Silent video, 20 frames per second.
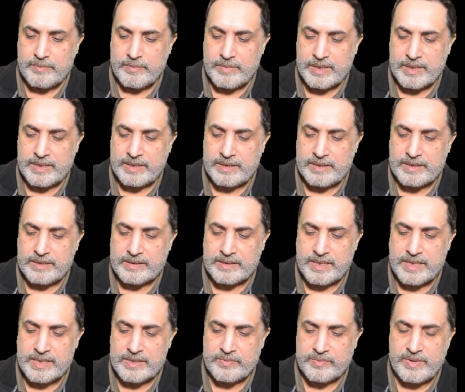But in this
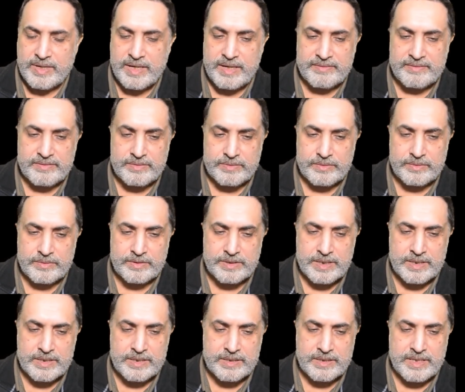case, we have to
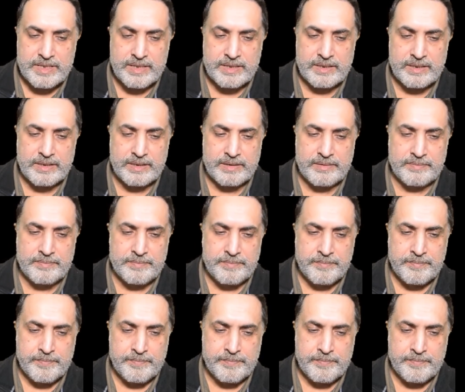since take a